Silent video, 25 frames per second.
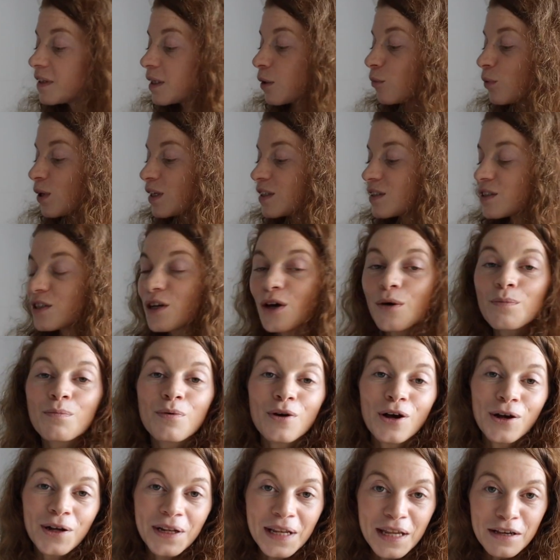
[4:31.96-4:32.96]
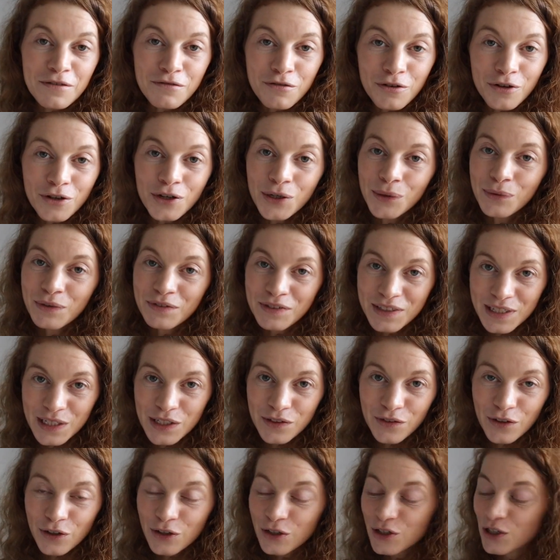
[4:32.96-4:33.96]
they went up a level with this
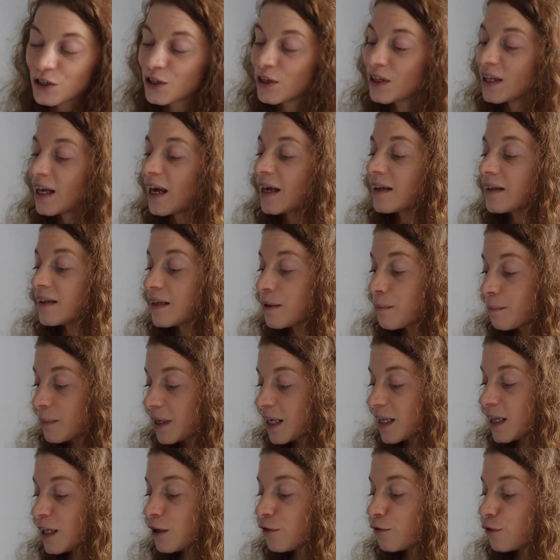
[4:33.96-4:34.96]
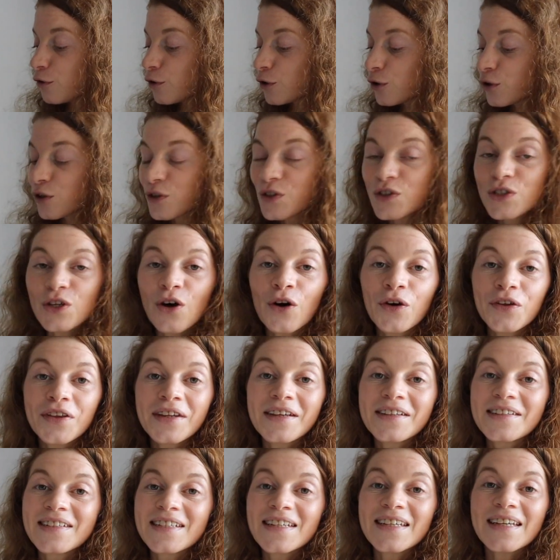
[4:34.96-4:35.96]
version and they mainly focused
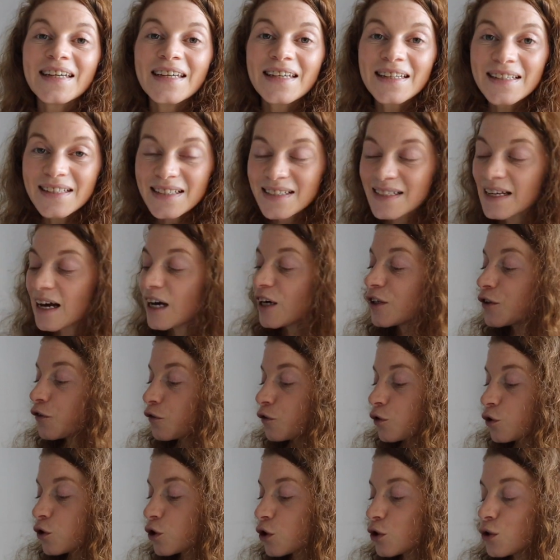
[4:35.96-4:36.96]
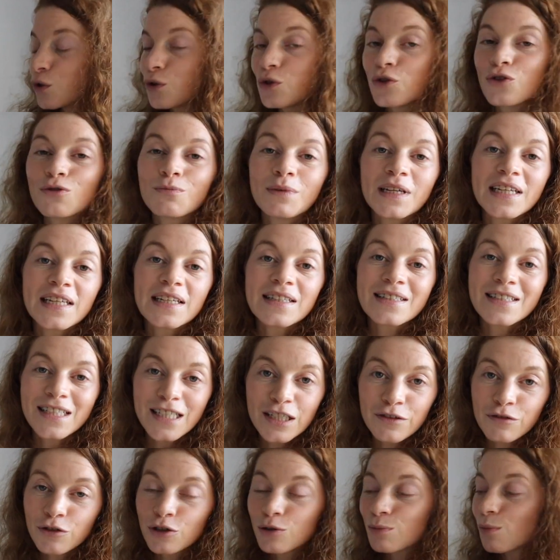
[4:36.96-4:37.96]
on the inside of the shoe to make it
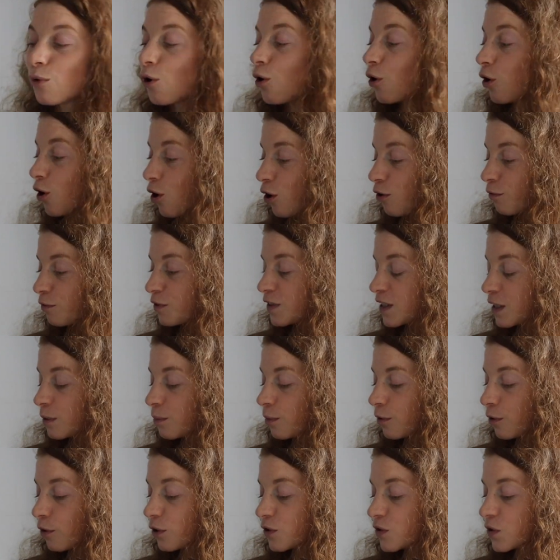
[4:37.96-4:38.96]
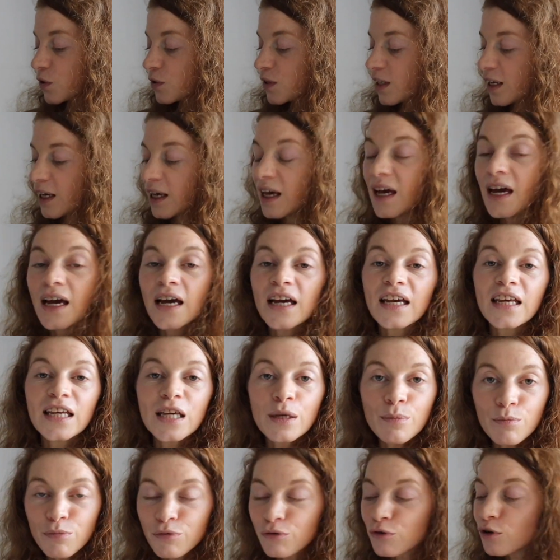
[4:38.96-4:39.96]
even more comfortable. So they
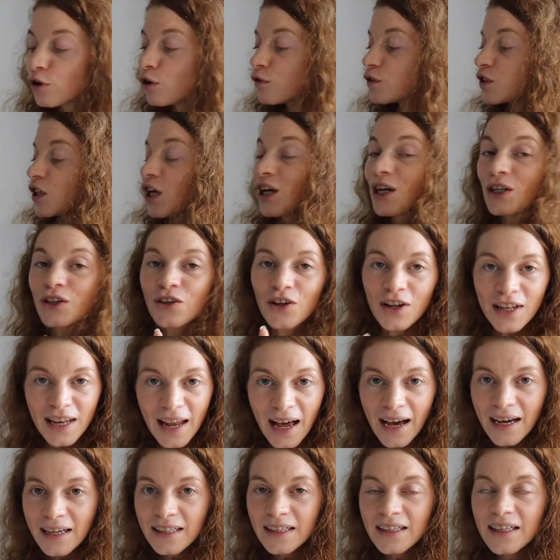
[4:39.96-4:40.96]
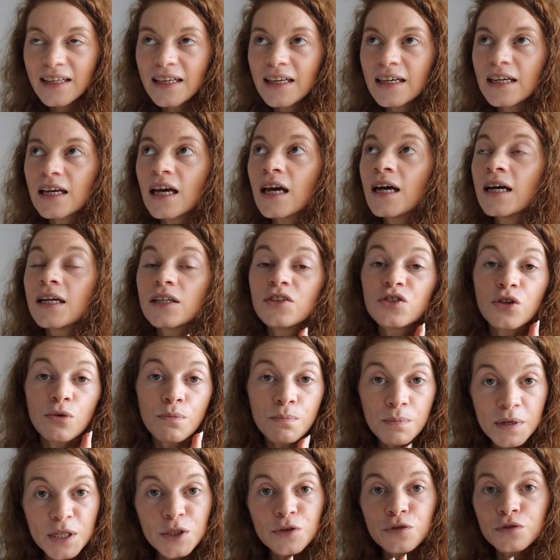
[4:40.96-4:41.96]
improved the lining, the
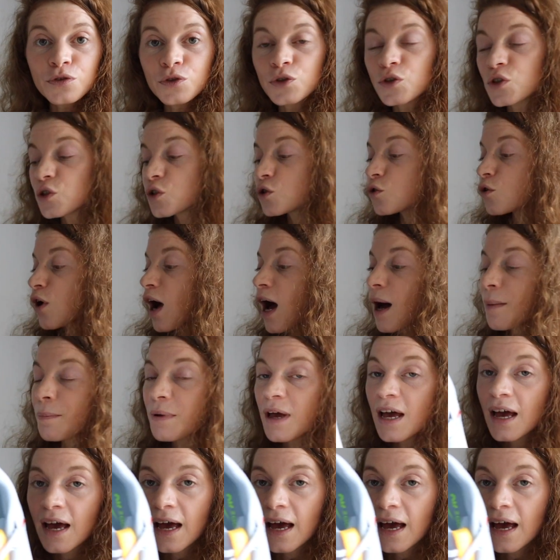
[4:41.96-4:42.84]
midfoot strap,